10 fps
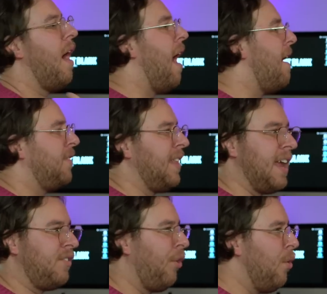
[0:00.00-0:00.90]
after
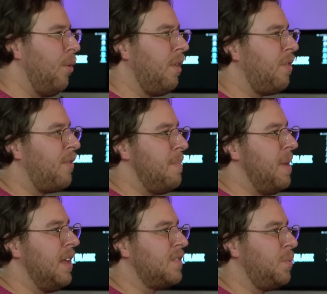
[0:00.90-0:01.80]
like 2 to 3
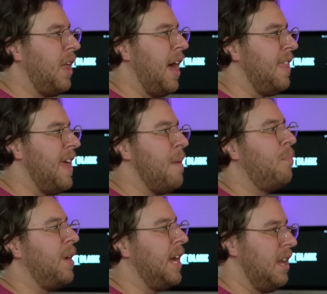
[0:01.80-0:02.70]
minutes will I then
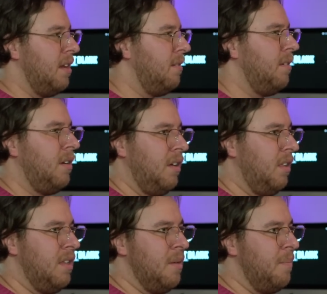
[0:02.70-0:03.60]
bring in
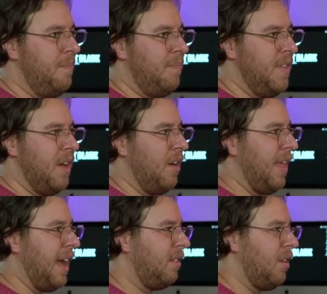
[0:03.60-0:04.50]

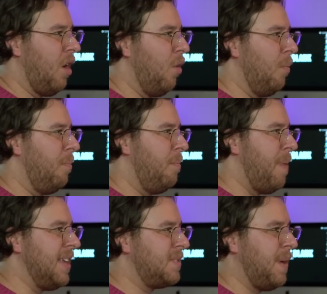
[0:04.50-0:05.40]
the whole
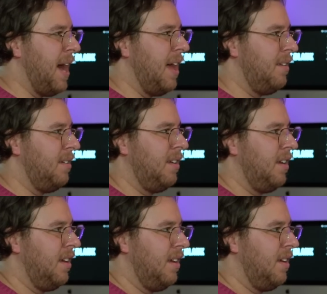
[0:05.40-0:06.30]
bass part
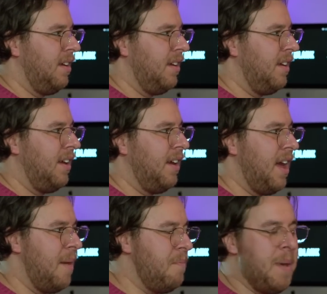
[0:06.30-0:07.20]

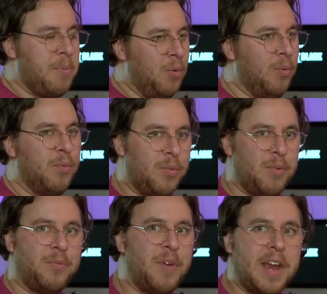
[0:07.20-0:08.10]
and people
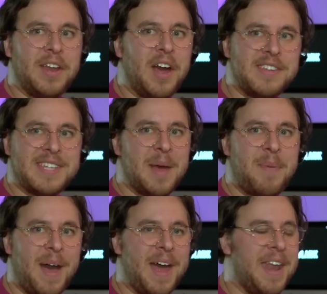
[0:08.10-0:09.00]
recognize that
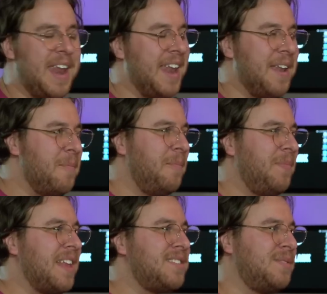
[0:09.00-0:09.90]
part, and
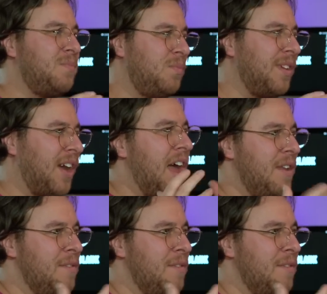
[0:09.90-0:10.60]
that's the kind